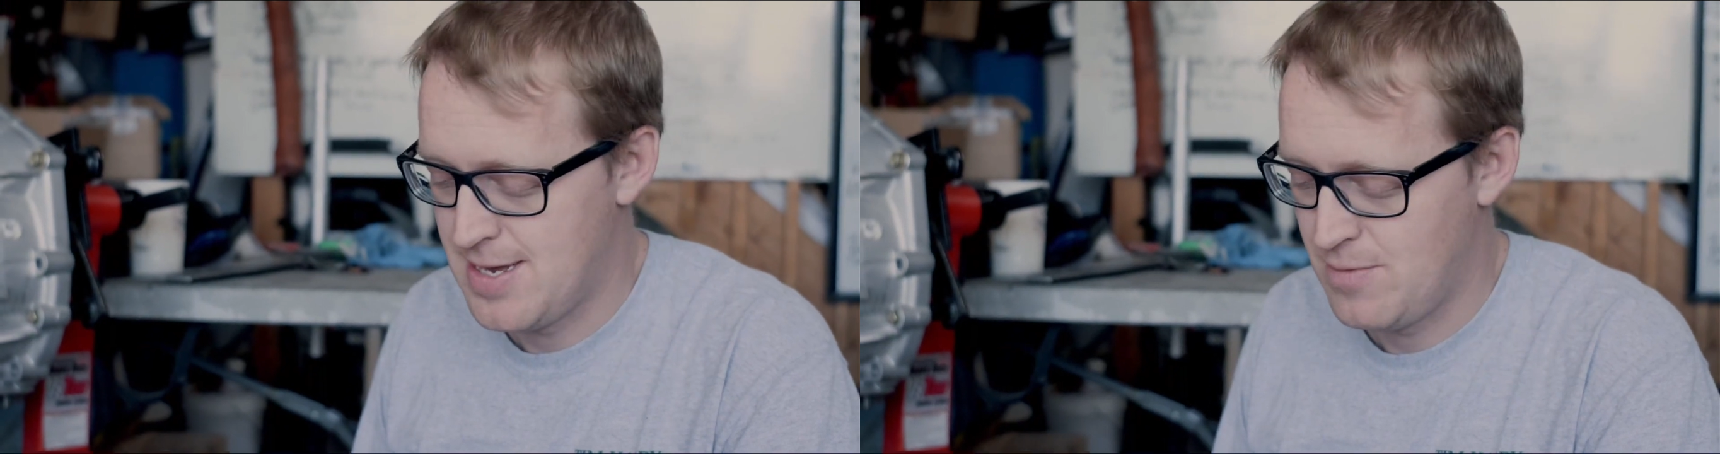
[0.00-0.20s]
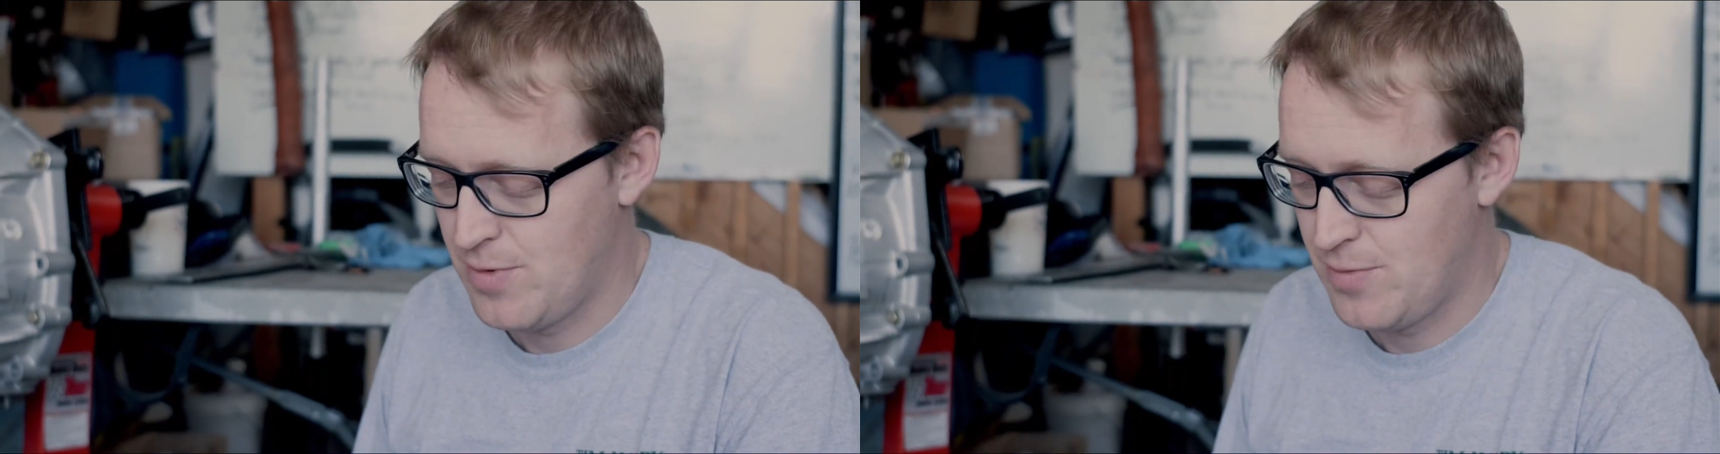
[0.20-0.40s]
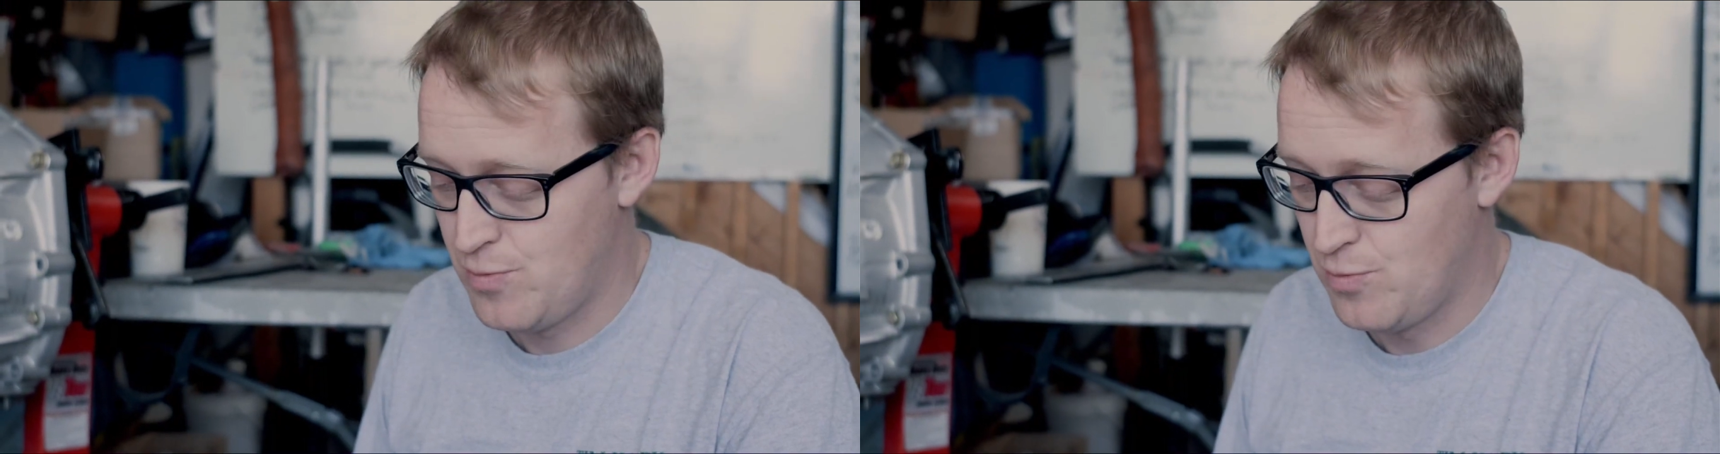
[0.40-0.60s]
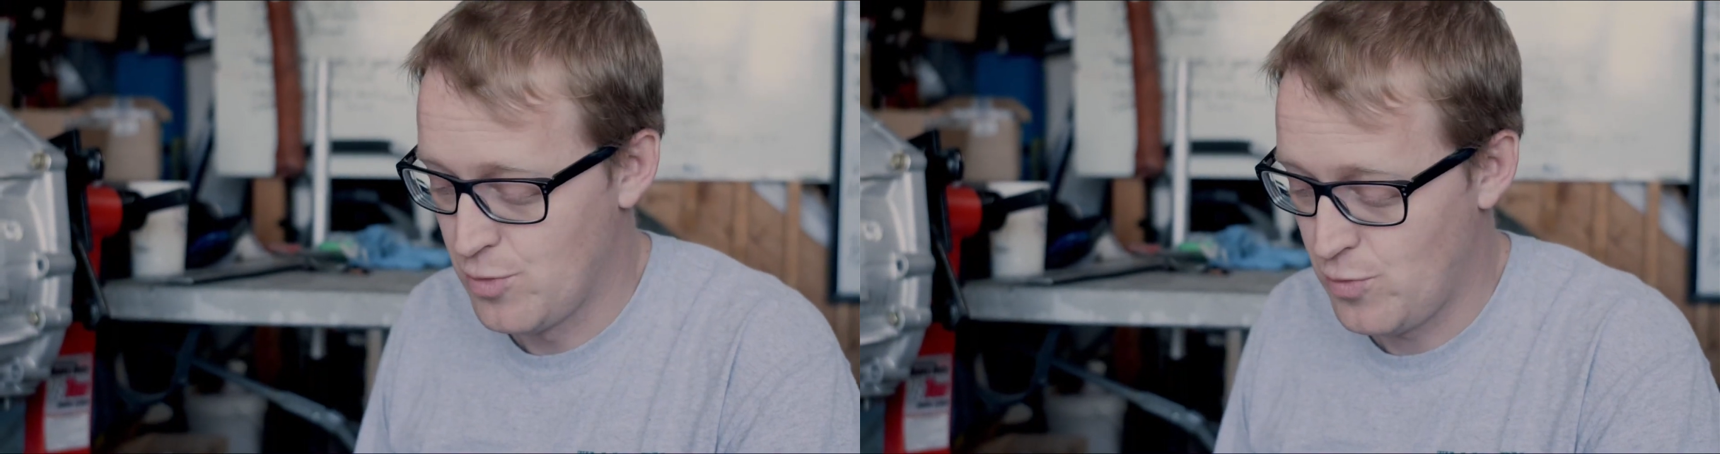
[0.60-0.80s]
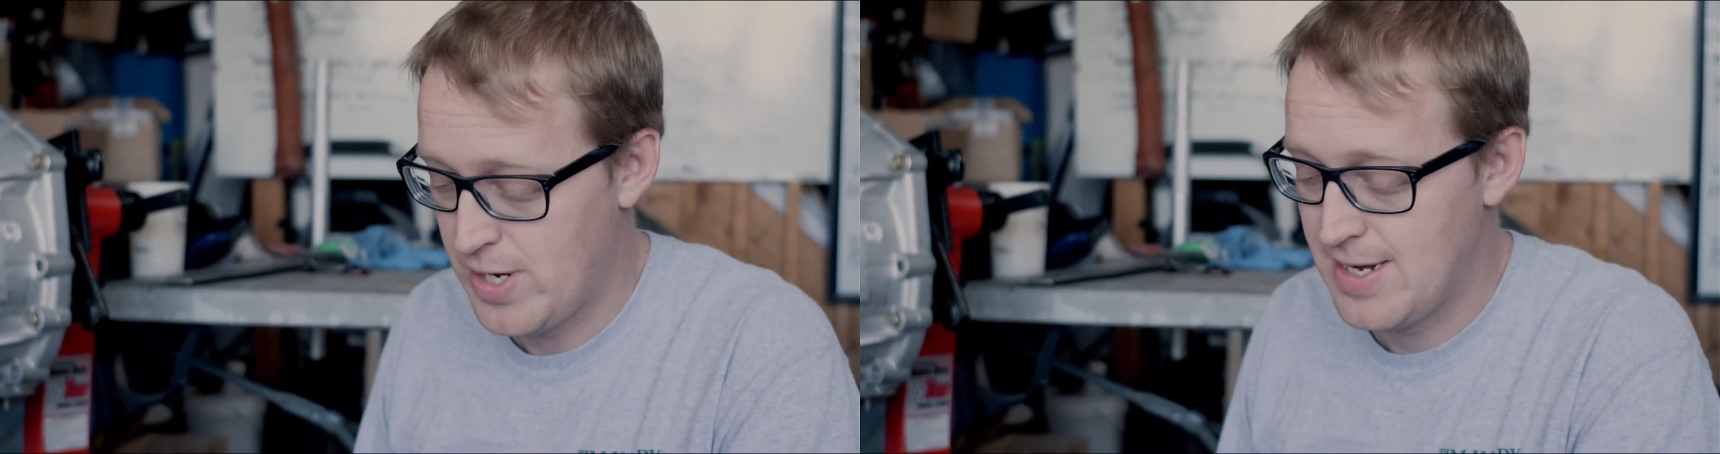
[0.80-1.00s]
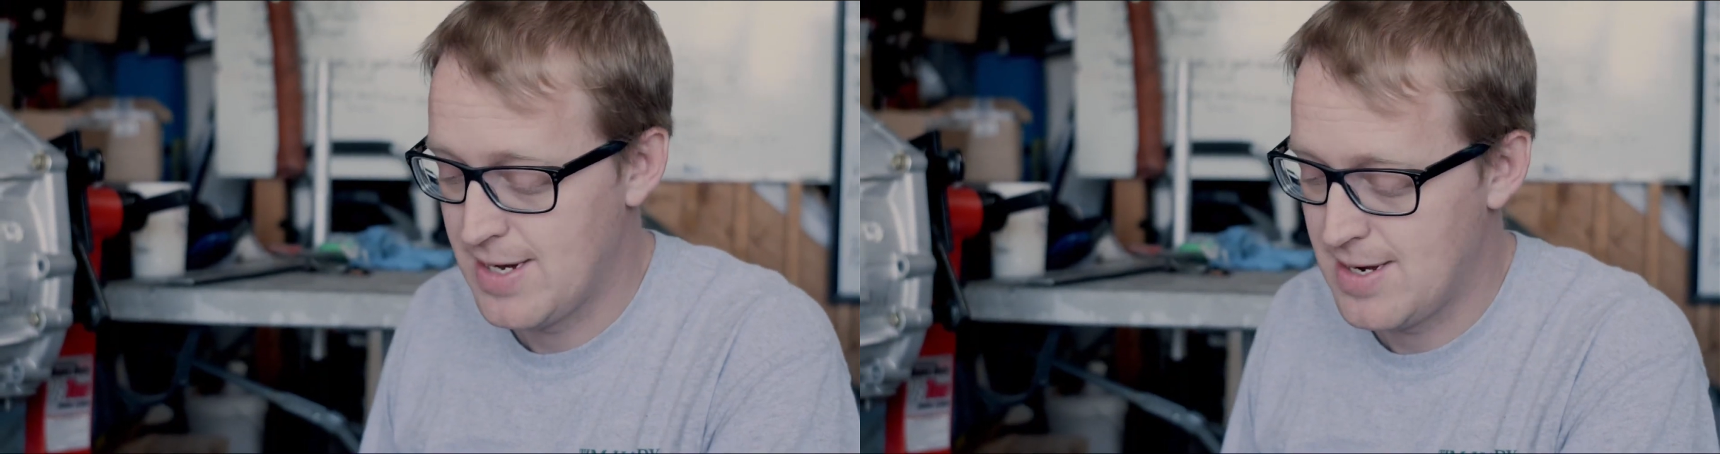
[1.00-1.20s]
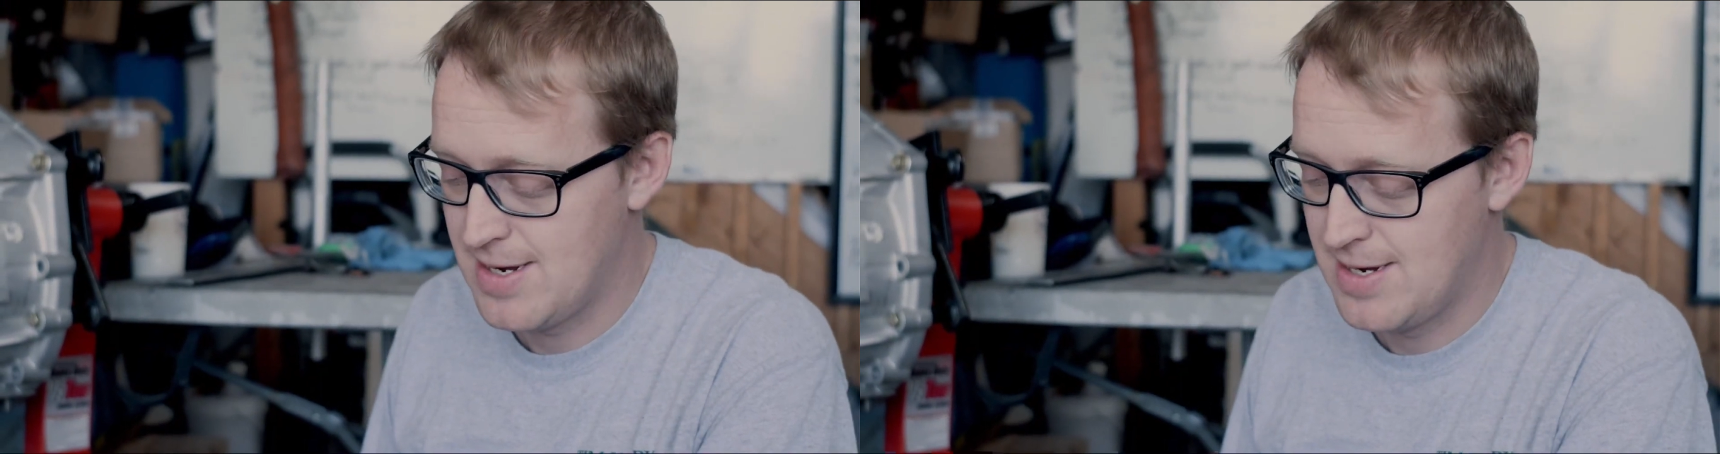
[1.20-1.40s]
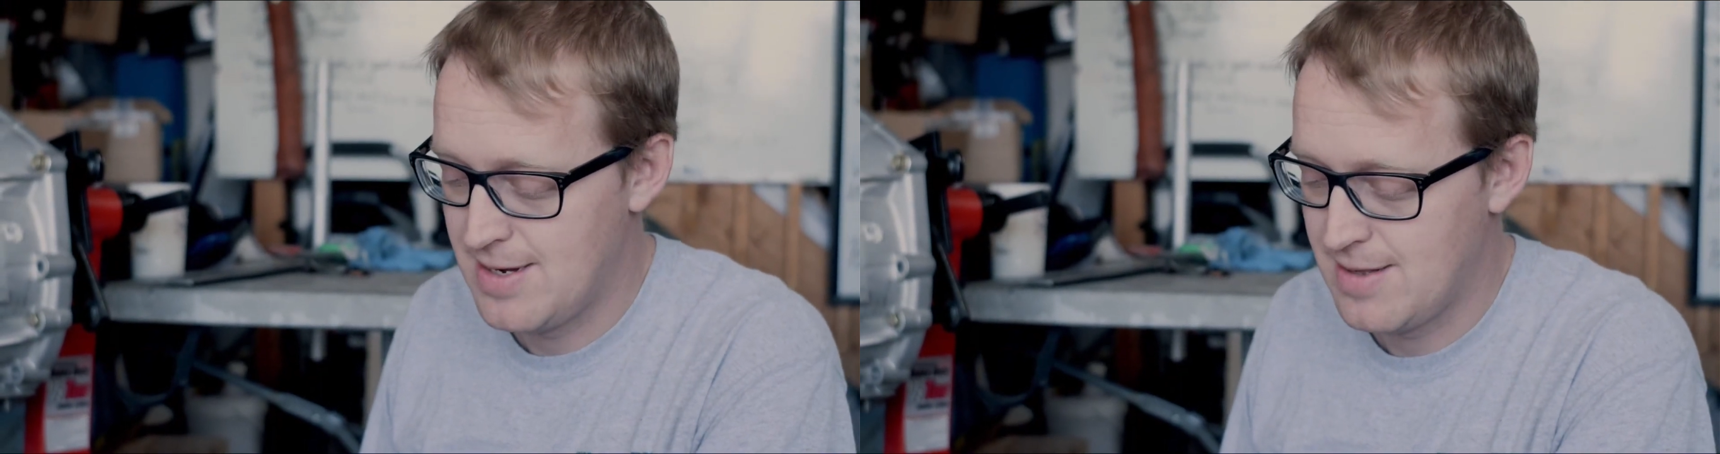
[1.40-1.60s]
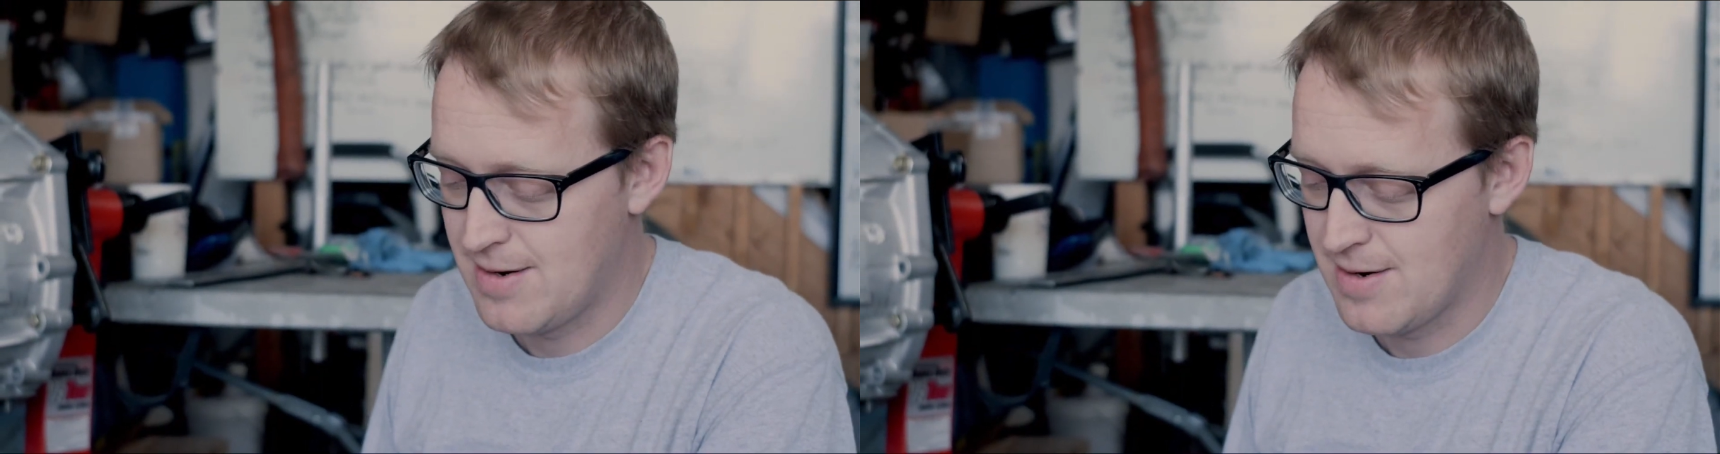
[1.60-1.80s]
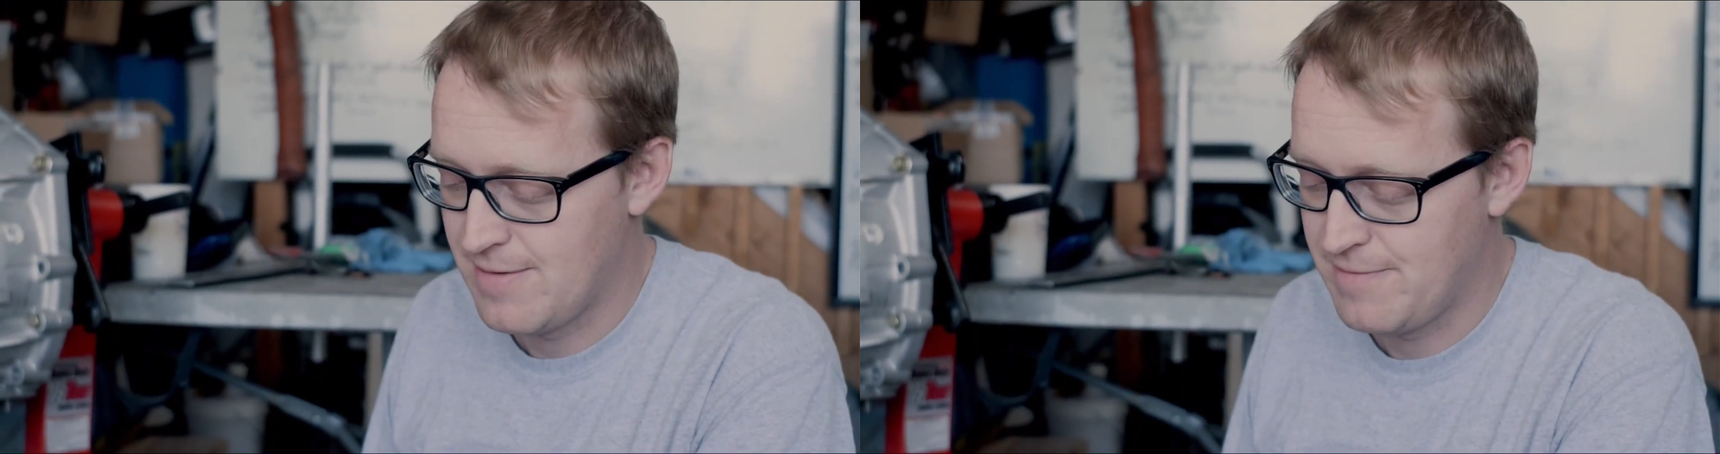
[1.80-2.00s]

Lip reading: we were waiting on our